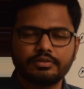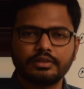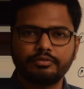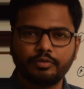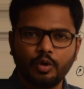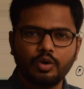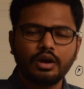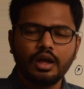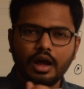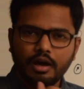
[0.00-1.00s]
with 4
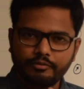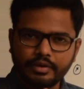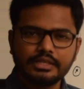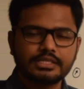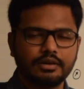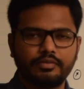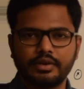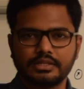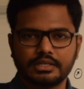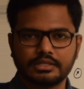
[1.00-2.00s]
free
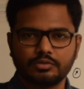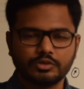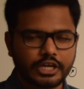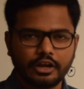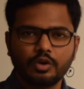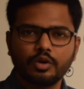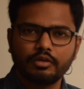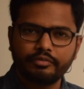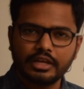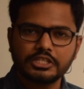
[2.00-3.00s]
surfaces, which
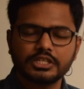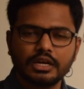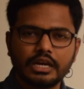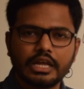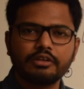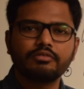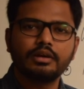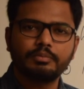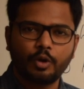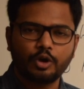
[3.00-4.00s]
include facial,
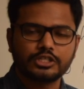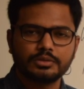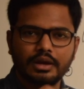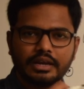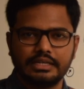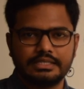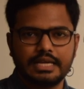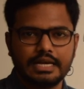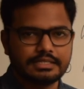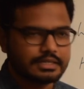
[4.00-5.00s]
lingual, proximal and
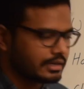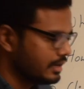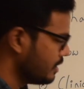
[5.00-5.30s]
incisal.